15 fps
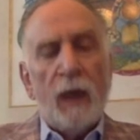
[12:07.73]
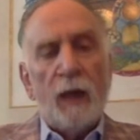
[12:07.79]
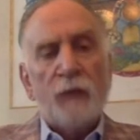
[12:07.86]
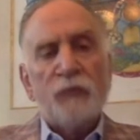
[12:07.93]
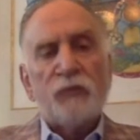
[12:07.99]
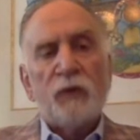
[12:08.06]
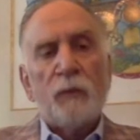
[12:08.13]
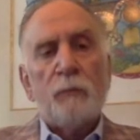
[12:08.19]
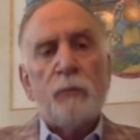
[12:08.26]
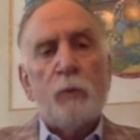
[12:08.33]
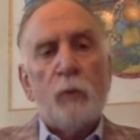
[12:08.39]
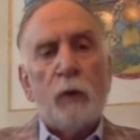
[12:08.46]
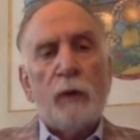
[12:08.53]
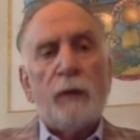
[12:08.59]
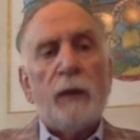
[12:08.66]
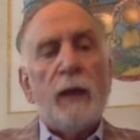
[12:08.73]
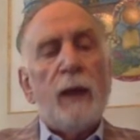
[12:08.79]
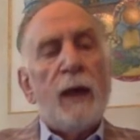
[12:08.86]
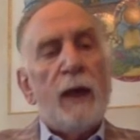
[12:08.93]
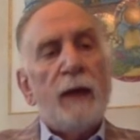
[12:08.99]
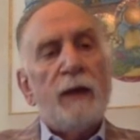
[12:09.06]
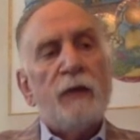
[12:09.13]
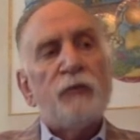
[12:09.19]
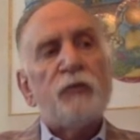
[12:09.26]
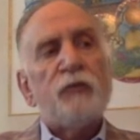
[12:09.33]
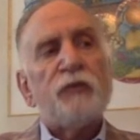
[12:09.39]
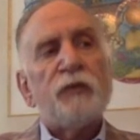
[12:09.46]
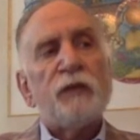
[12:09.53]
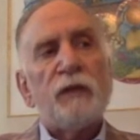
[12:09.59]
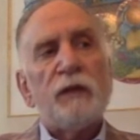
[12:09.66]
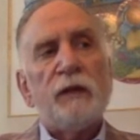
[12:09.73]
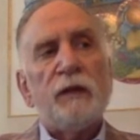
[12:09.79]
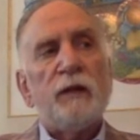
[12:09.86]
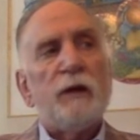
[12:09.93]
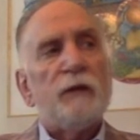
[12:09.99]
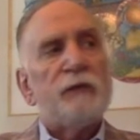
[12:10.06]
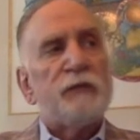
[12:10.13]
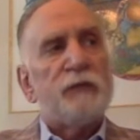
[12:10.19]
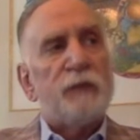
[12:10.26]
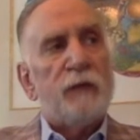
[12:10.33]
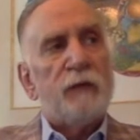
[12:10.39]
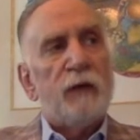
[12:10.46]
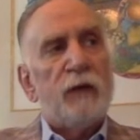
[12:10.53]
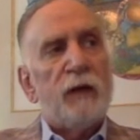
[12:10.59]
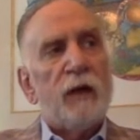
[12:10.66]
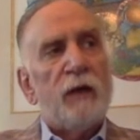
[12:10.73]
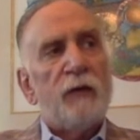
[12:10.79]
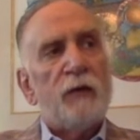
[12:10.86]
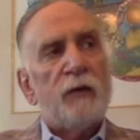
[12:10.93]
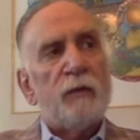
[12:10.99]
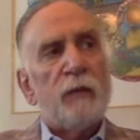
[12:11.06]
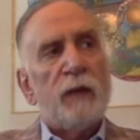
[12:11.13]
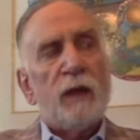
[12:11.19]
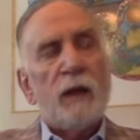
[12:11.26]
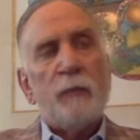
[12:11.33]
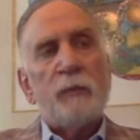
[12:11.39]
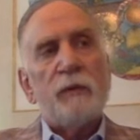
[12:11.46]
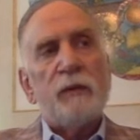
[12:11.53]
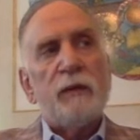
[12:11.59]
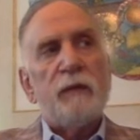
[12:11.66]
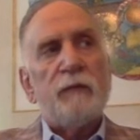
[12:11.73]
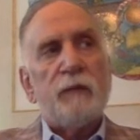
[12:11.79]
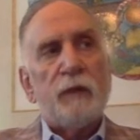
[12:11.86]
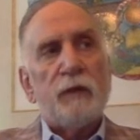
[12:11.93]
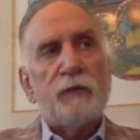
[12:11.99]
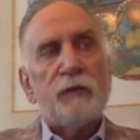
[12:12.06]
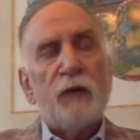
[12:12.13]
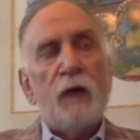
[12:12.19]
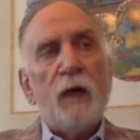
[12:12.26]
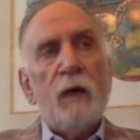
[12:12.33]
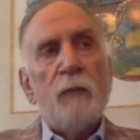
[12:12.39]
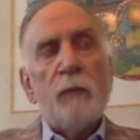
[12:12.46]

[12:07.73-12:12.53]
at some point. And interestingly enough, Steve, I know you may not believe this,